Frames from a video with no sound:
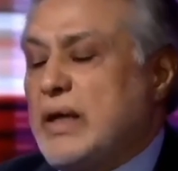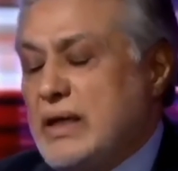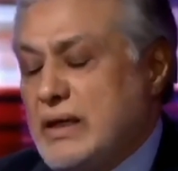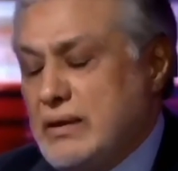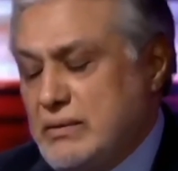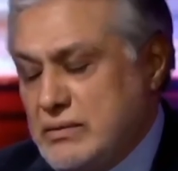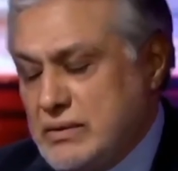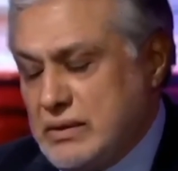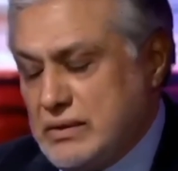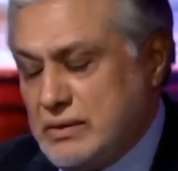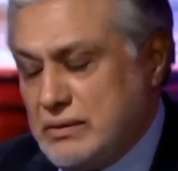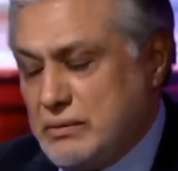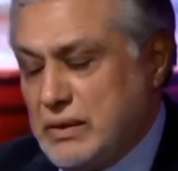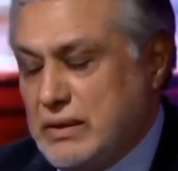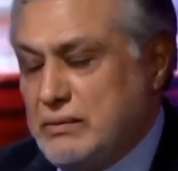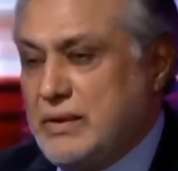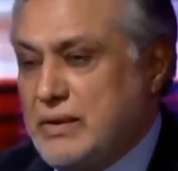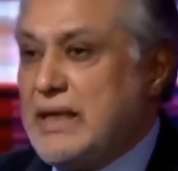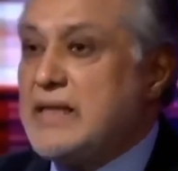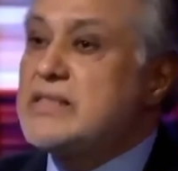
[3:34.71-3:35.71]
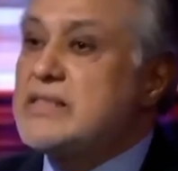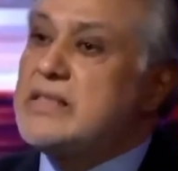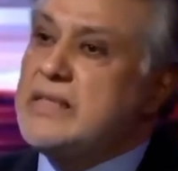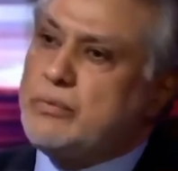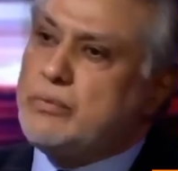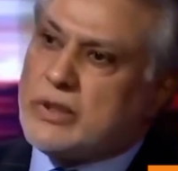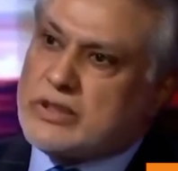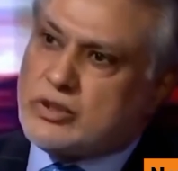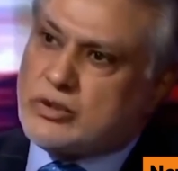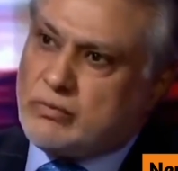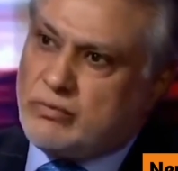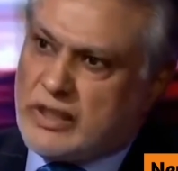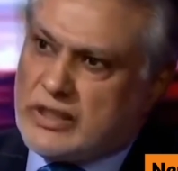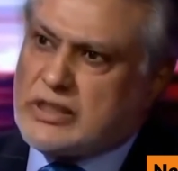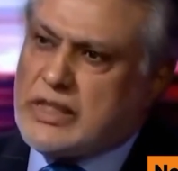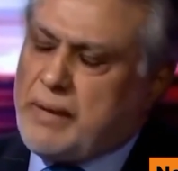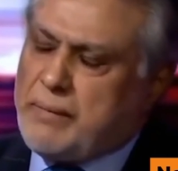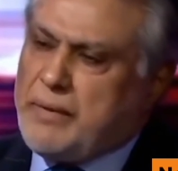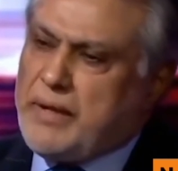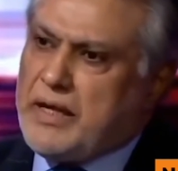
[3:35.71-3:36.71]
Well, let's see
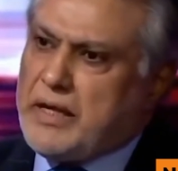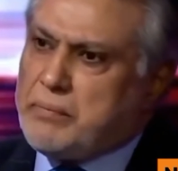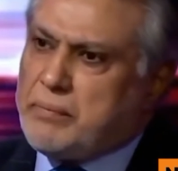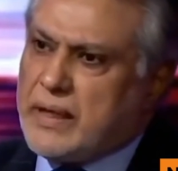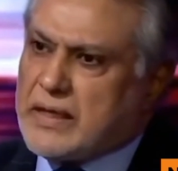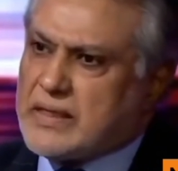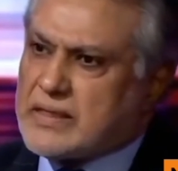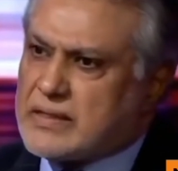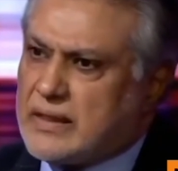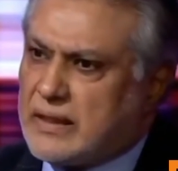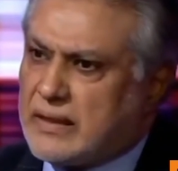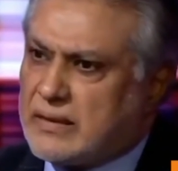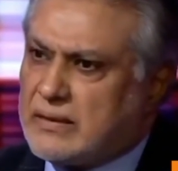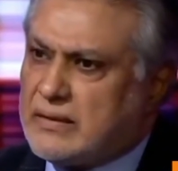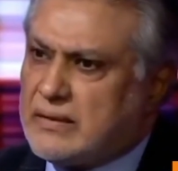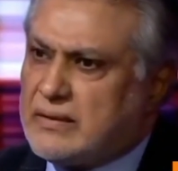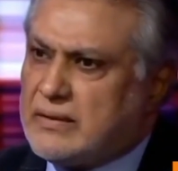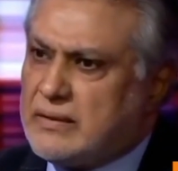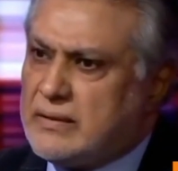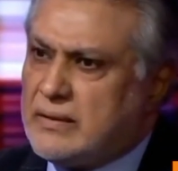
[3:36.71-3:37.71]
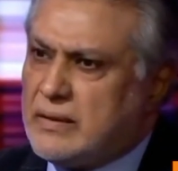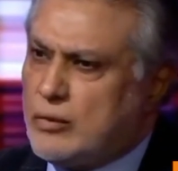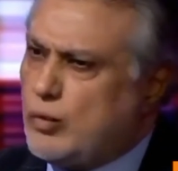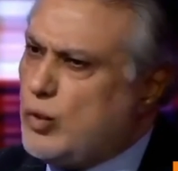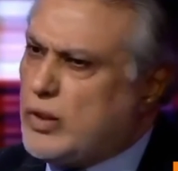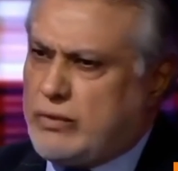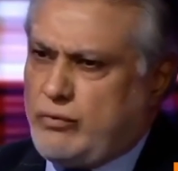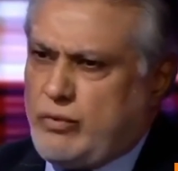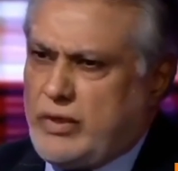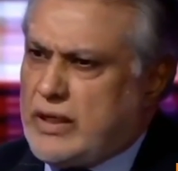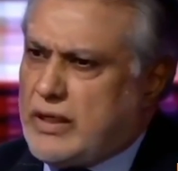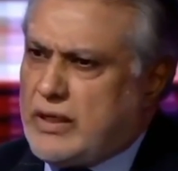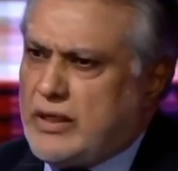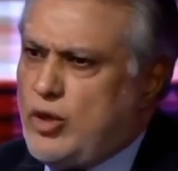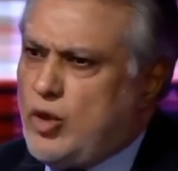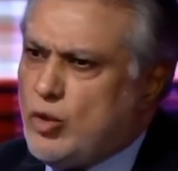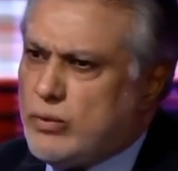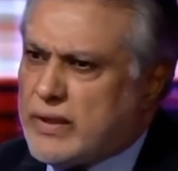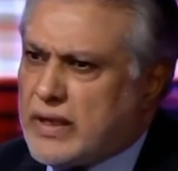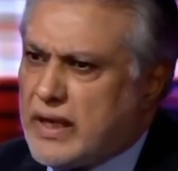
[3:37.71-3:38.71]
what's happening in Pakistan.
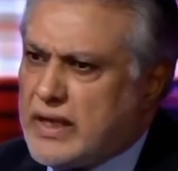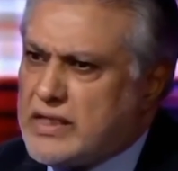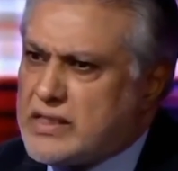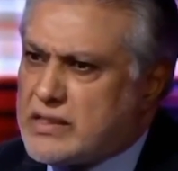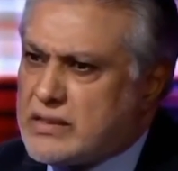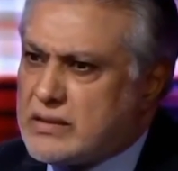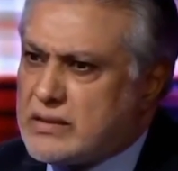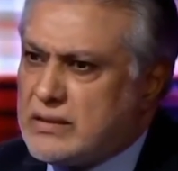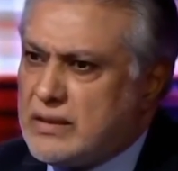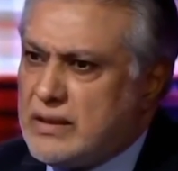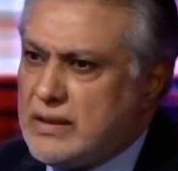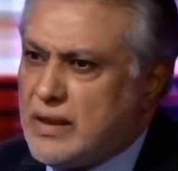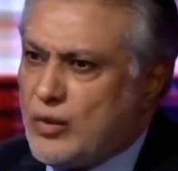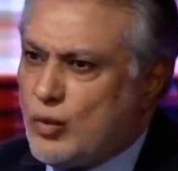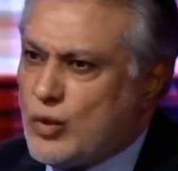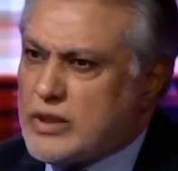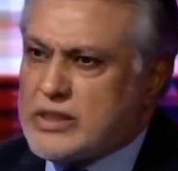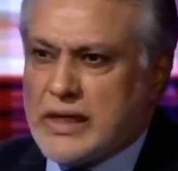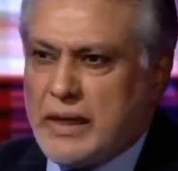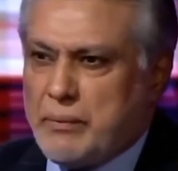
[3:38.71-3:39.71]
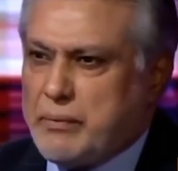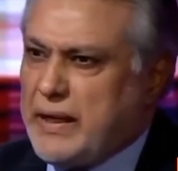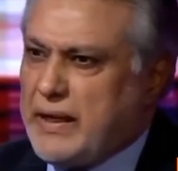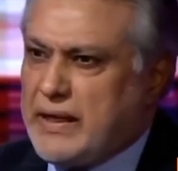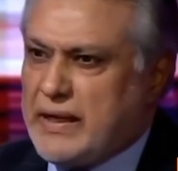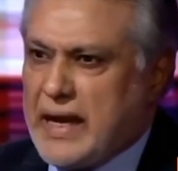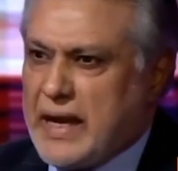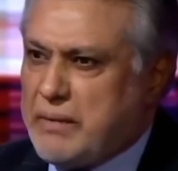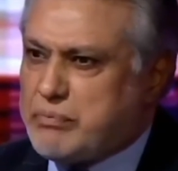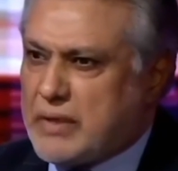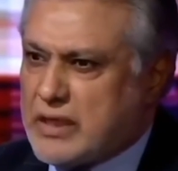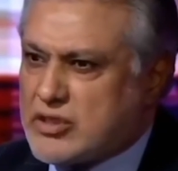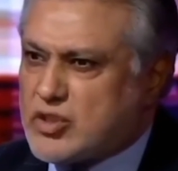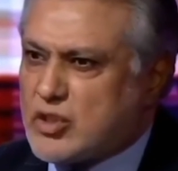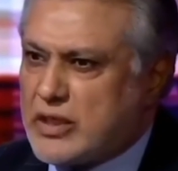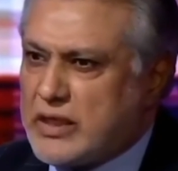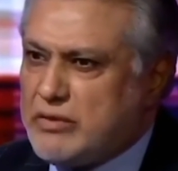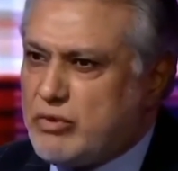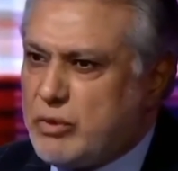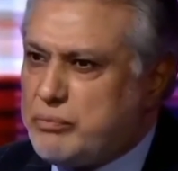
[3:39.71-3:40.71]
Where are the human rights? What's happening in
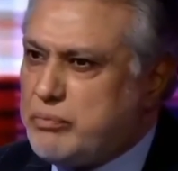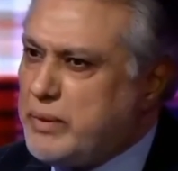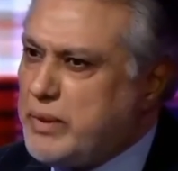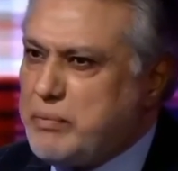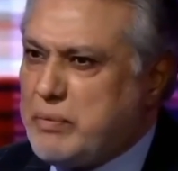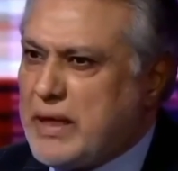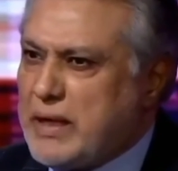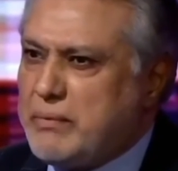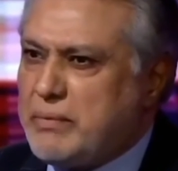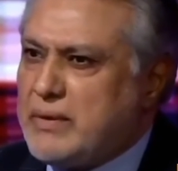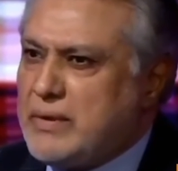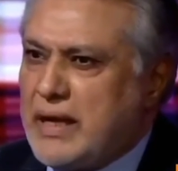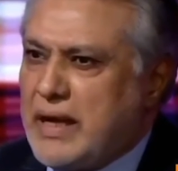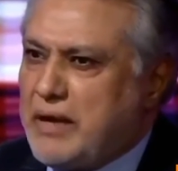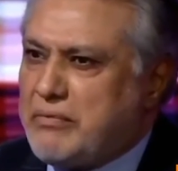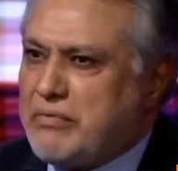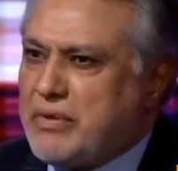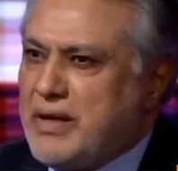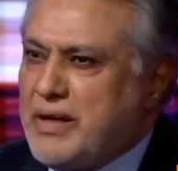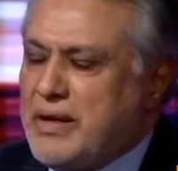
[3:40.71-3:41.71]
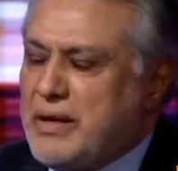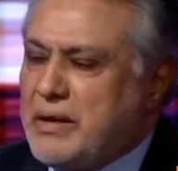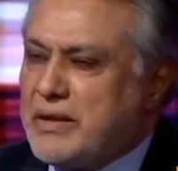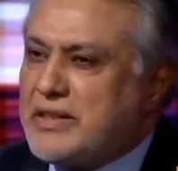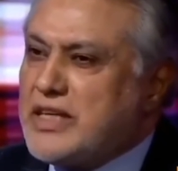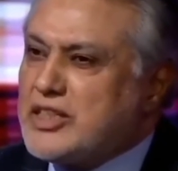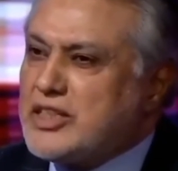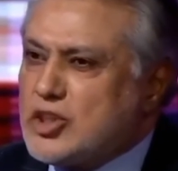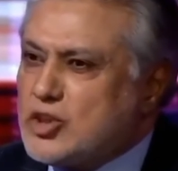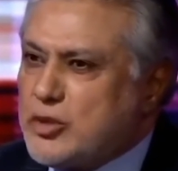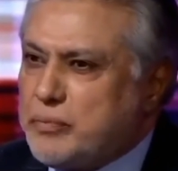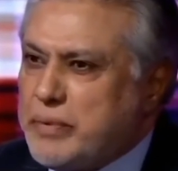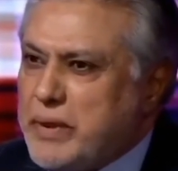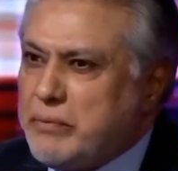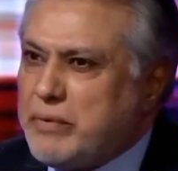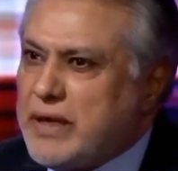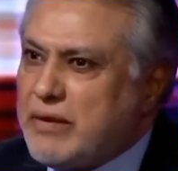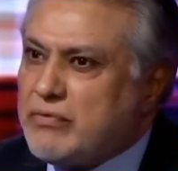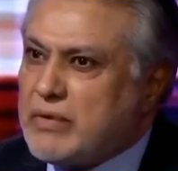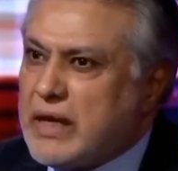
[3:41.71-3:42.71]
NAB custody? Where people have dozens
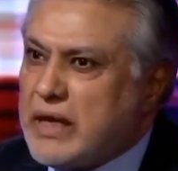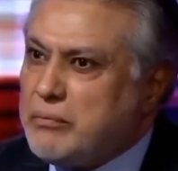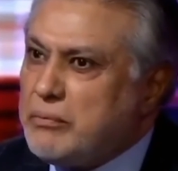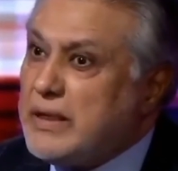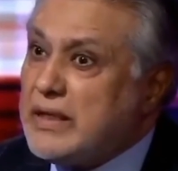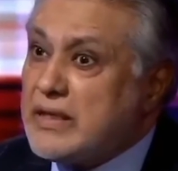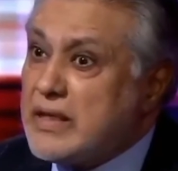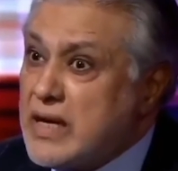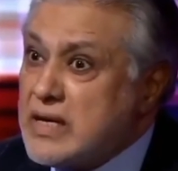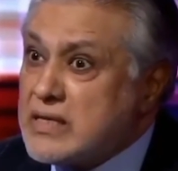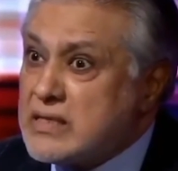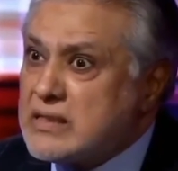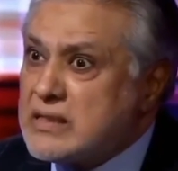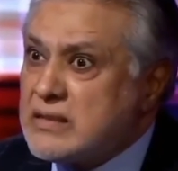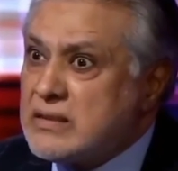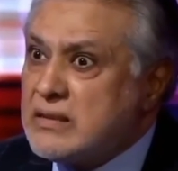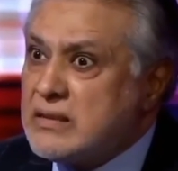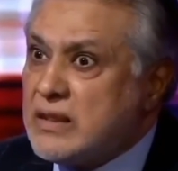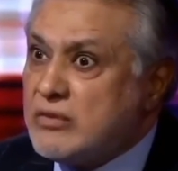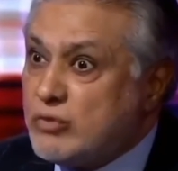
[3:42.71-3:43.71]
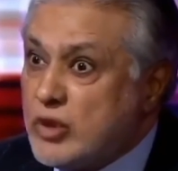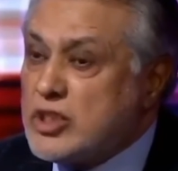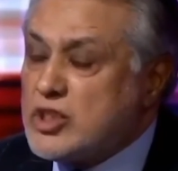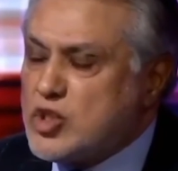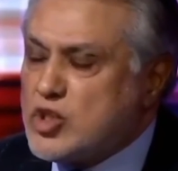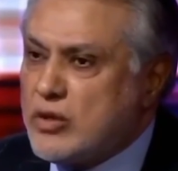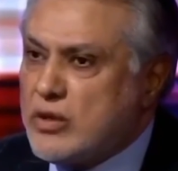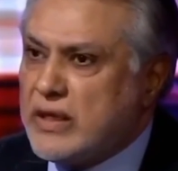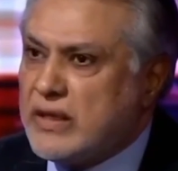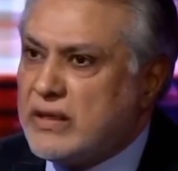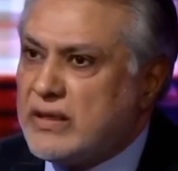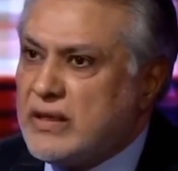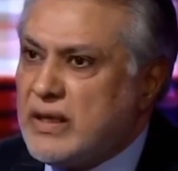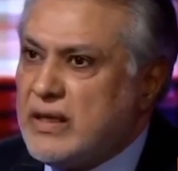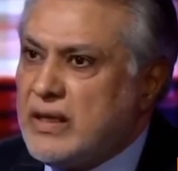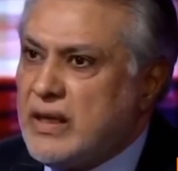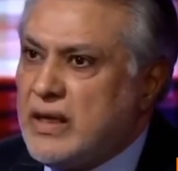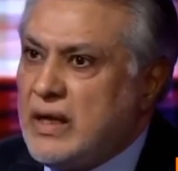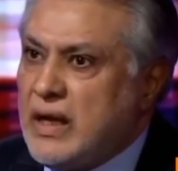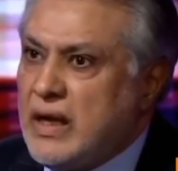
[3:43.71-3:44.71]
of people have been killed virtually.